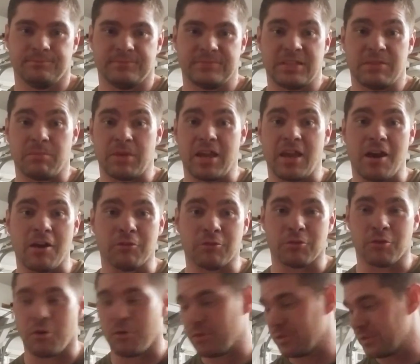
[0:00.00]
Am I
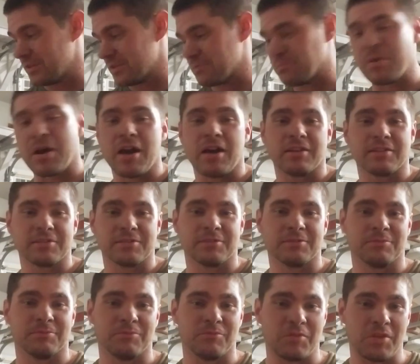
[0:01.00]
outgrowing this box?
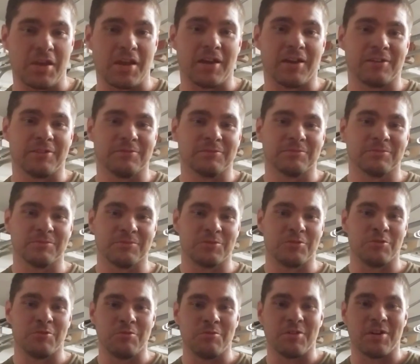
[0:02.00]
Yeah.
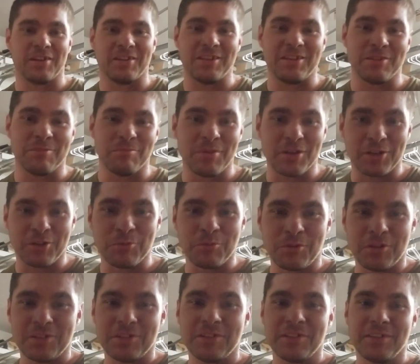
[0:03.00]
Do I need a bigger
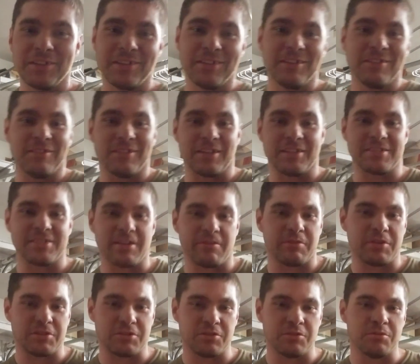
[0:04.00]
one? Like a
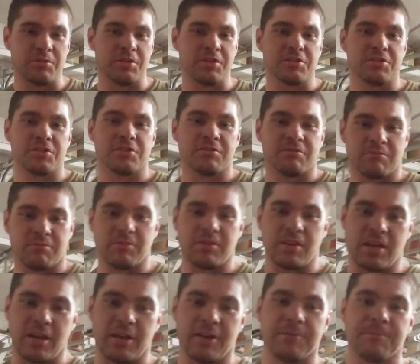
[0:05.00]
72-inch?
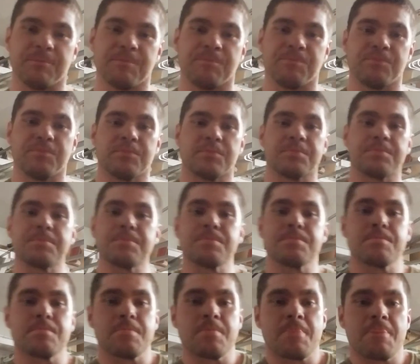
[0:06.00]
Yeah.
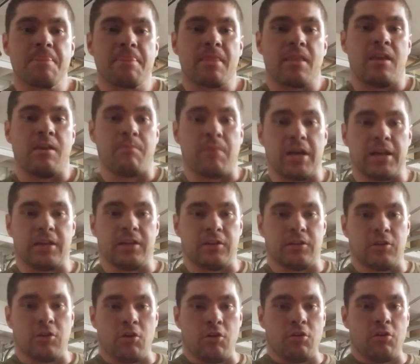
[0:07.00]
Am I going to
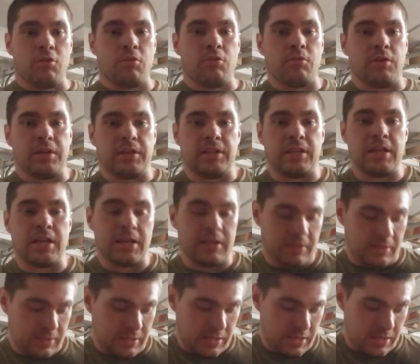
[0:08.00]
go and
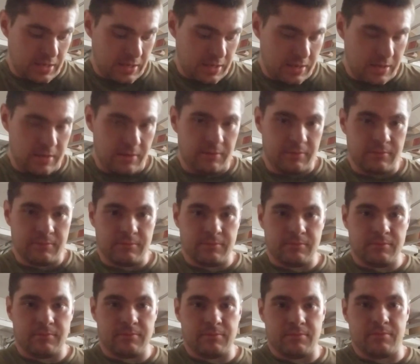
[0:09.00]
get the
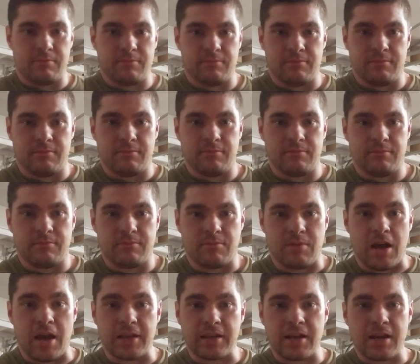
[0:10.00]

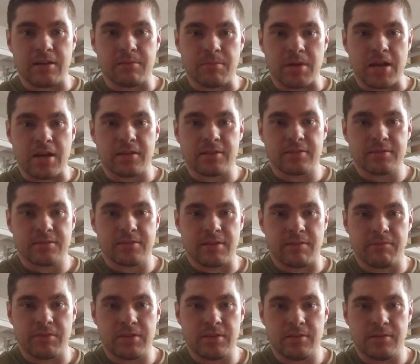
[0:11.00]
Icon box,
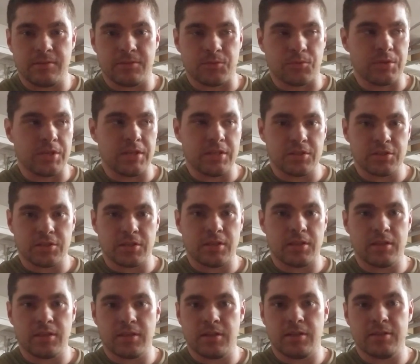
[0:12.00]
73-inch, I
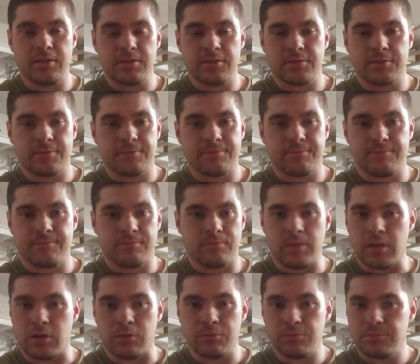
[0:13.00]
think it is?
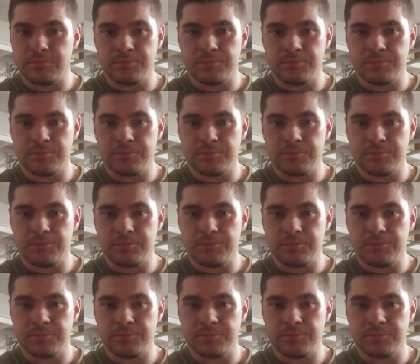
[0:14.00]
No.